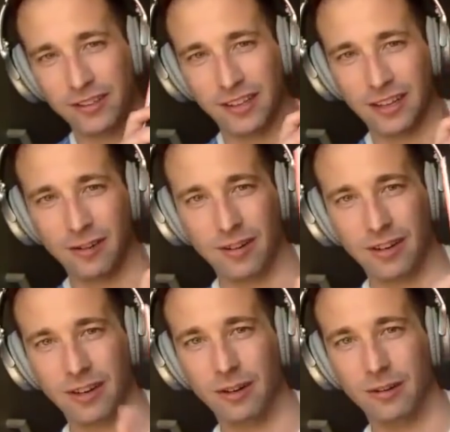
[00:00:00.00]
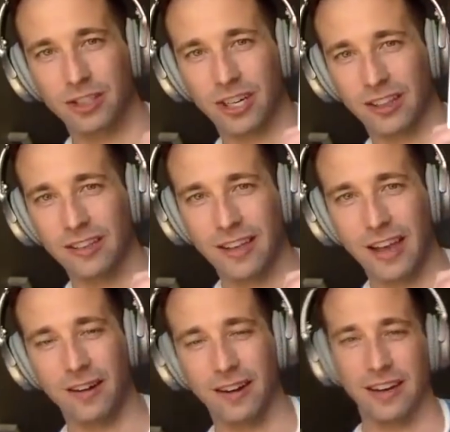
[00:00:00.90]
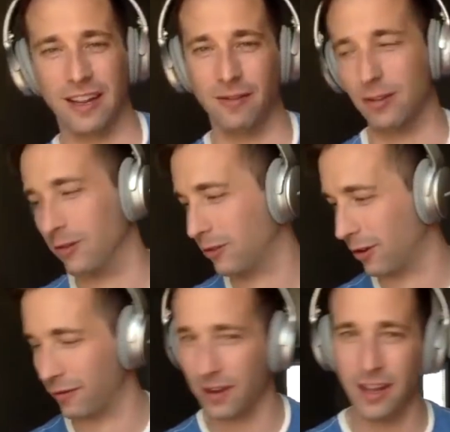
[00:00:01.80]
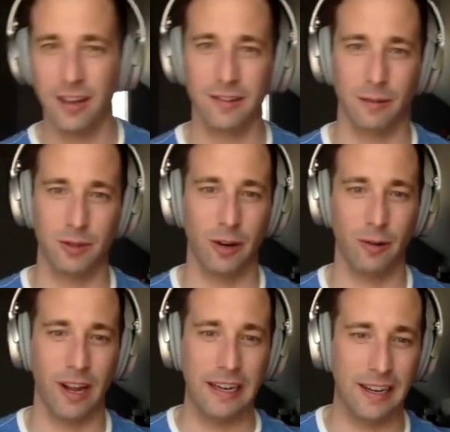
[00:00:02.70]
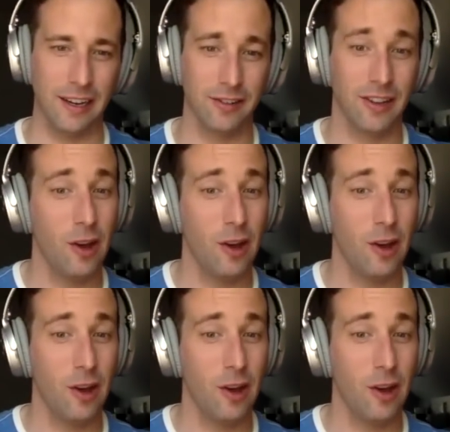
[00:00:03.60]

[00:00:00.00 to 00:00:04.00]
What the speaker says: Like you can go and check these out, and it gives you sort of some general ideas.